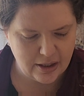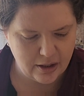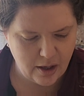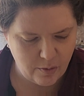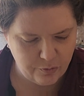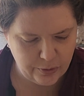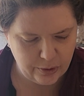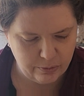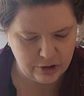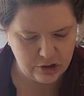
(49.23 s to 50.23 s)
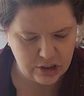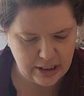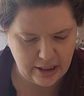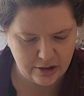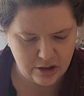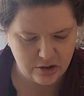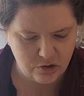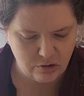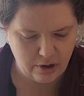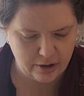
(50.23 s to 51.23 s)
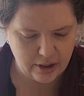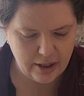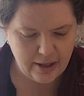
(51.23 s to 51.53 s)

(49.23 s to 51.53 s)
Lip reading: and comfort which she had just drunk